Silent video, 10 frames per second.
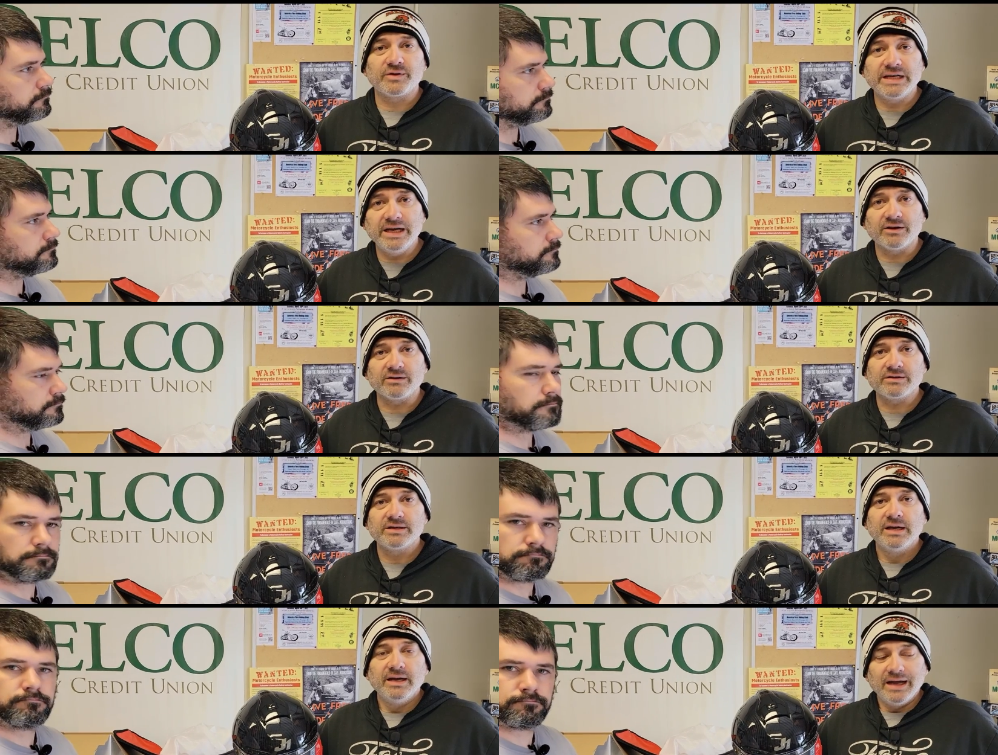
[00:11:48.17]
Speaker 1: for years,
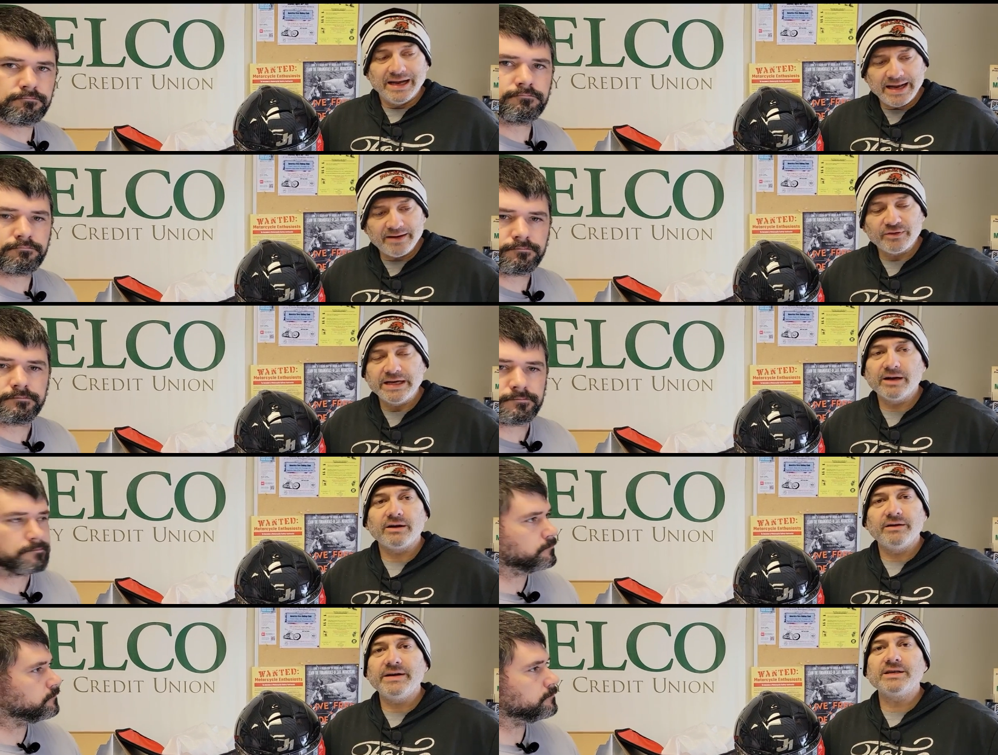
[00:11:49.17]
and every year,
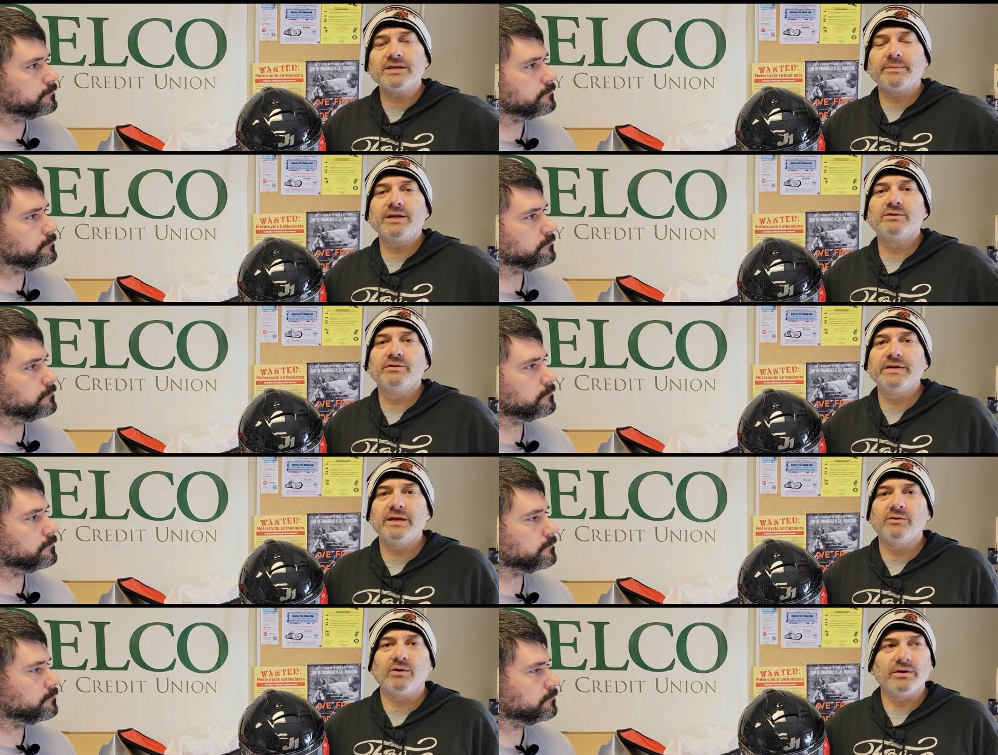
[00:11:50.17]
and eventually I'm going to do a
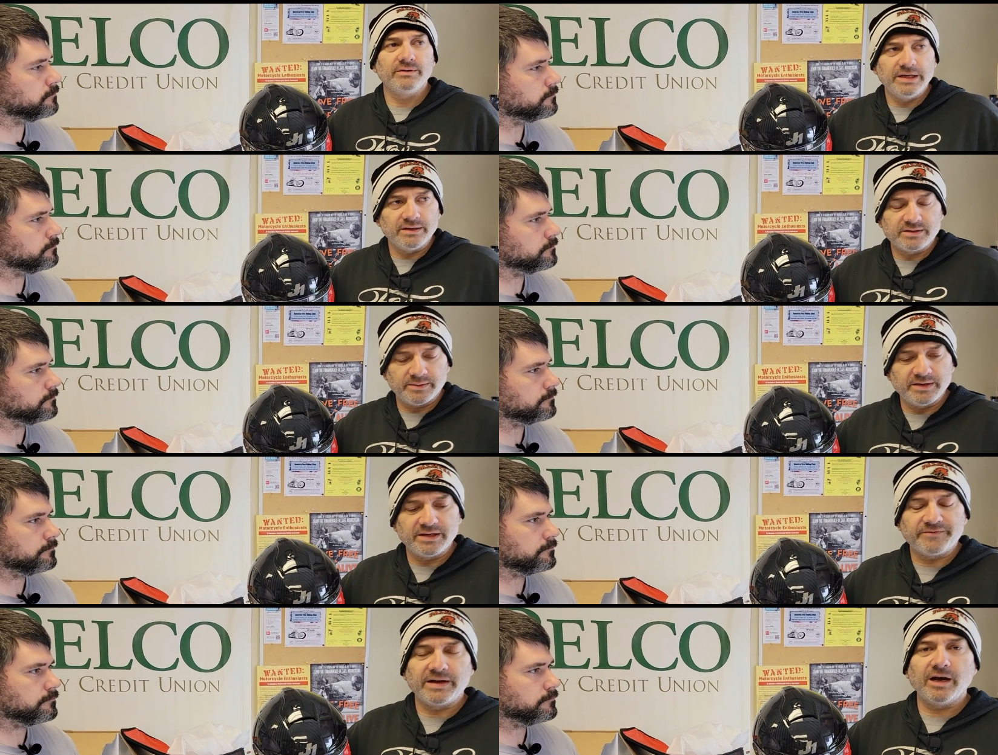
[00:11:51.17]
video on, you know, some of the
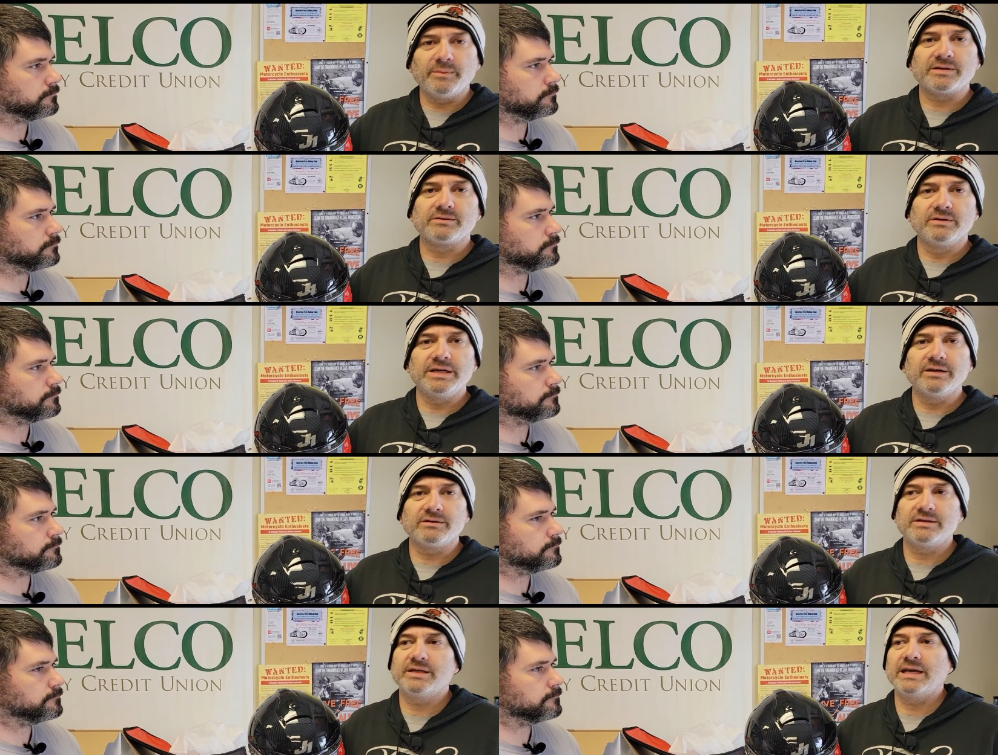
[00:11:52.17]
different helmets through the
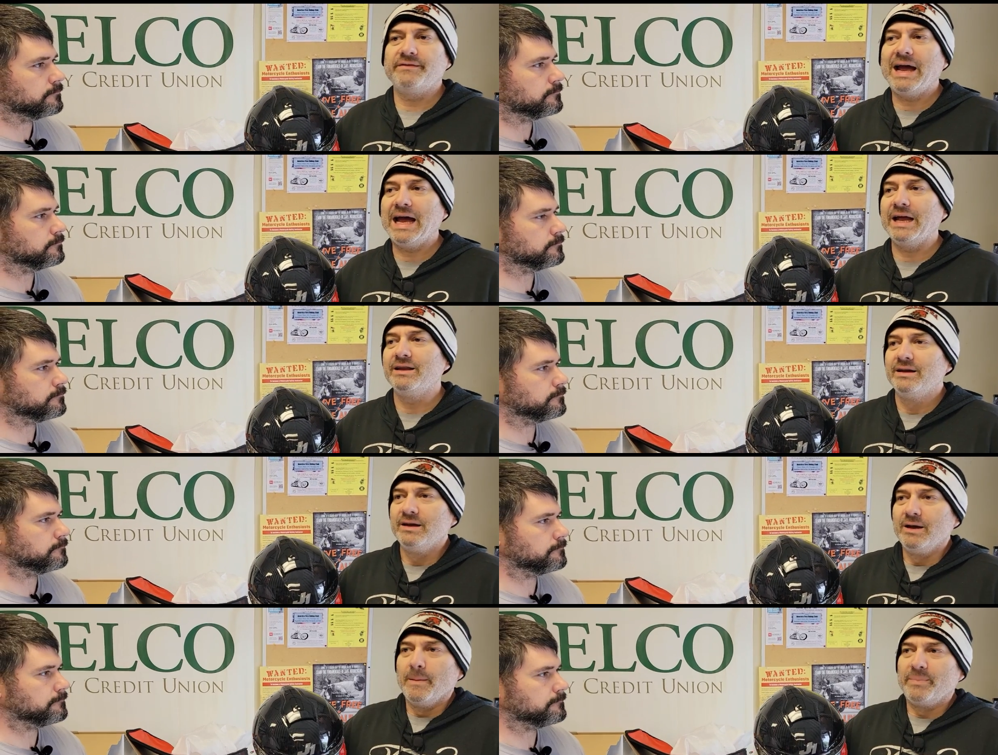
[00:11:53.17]
years that they've had,
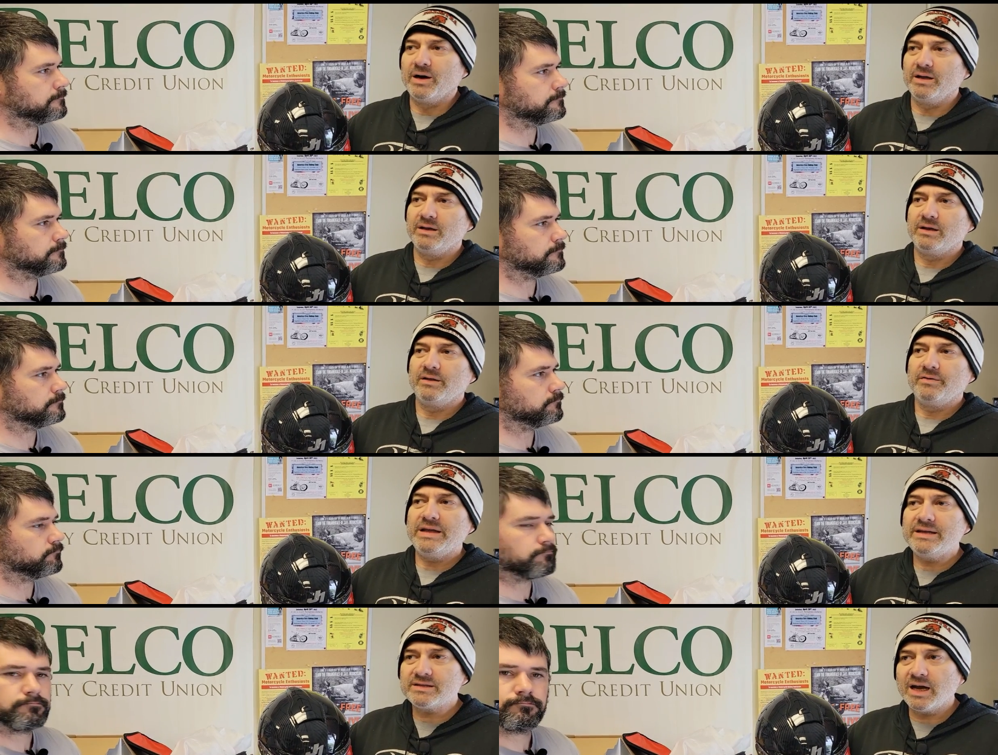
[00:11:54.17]
but
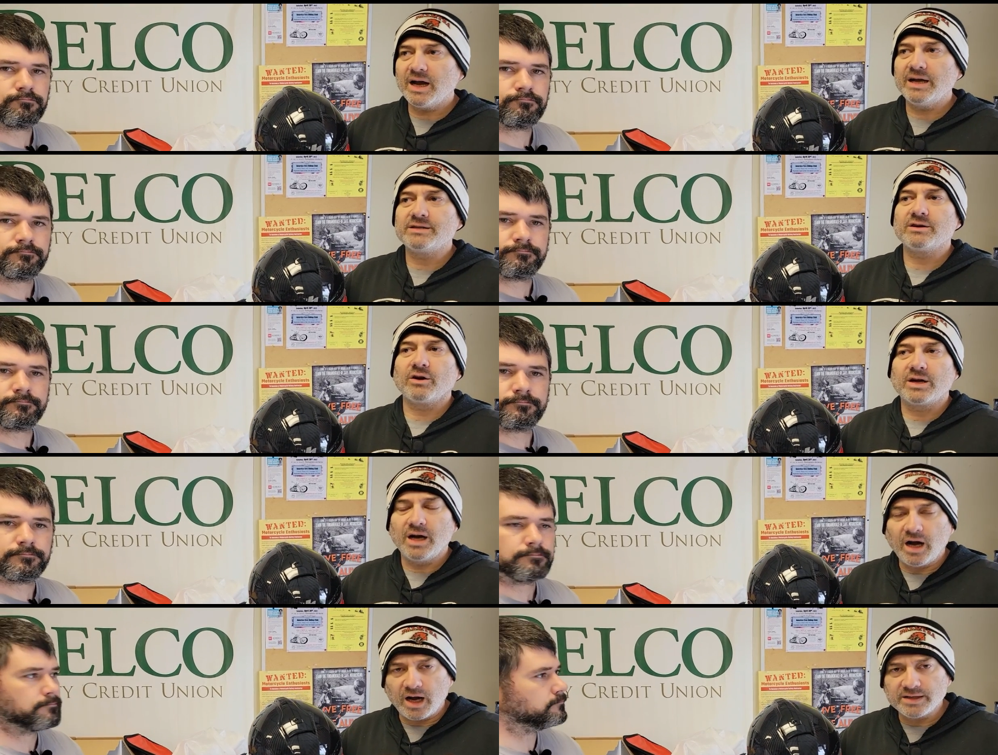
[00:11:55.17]
these guys are
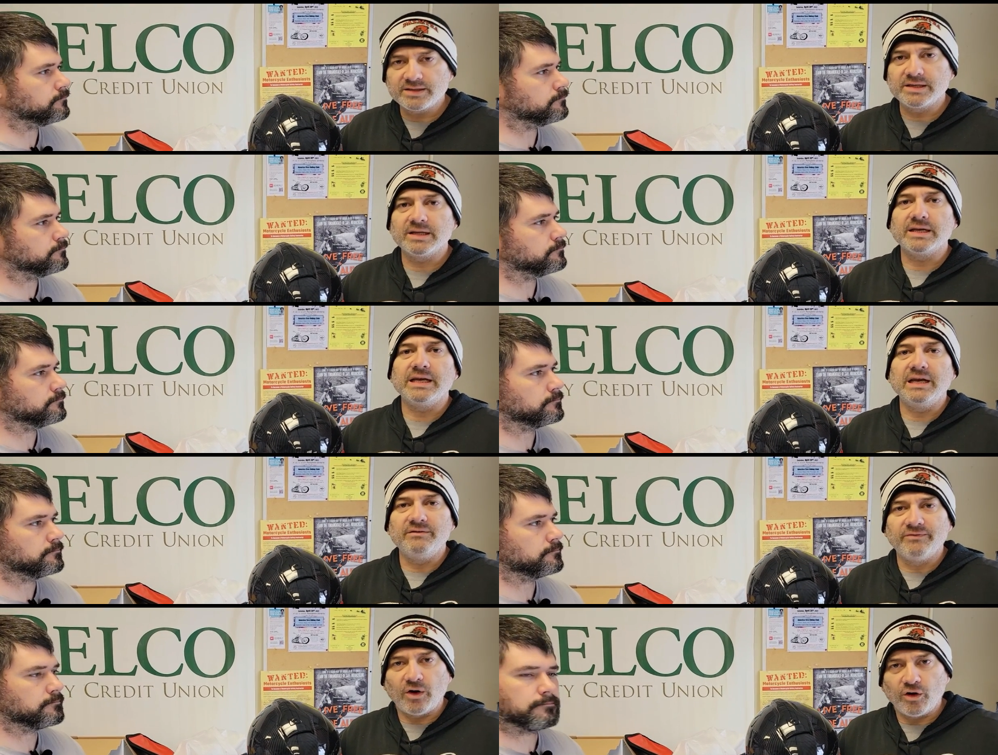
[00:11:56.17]
constantly
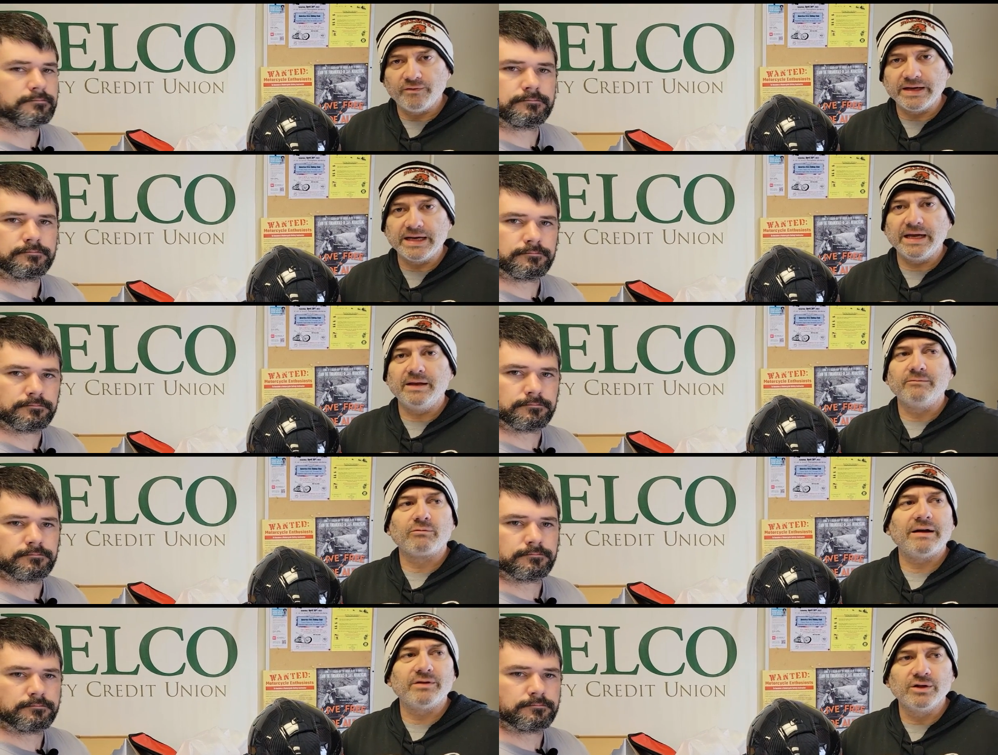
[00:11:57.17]
evolving and
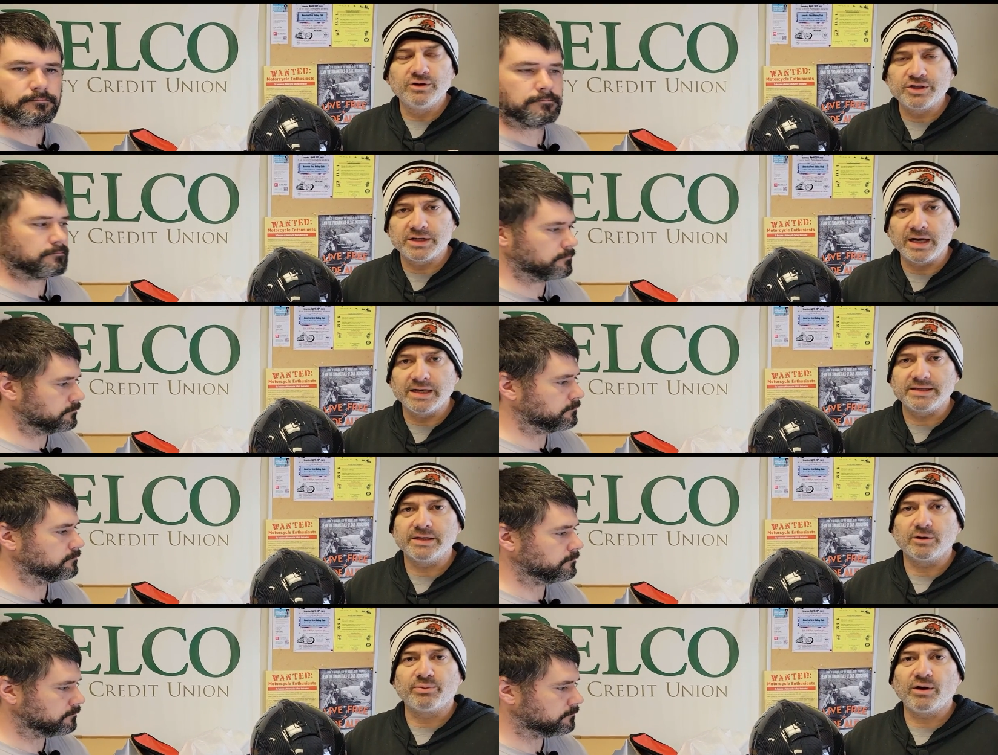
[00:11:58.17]
revolutionizing
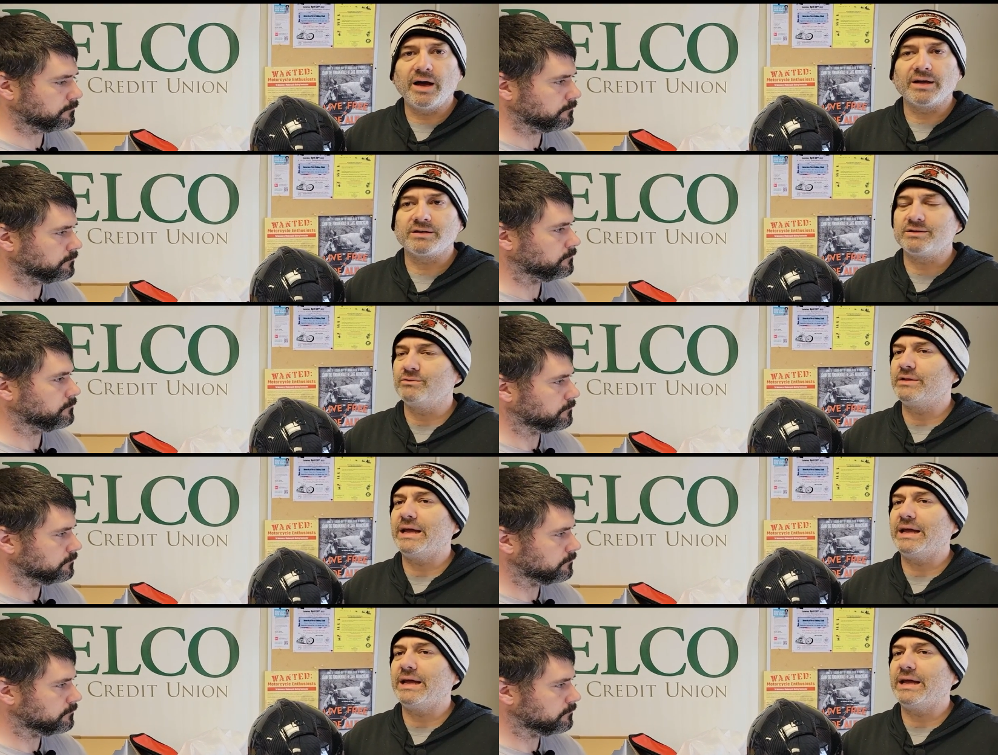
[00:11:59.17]
their products, so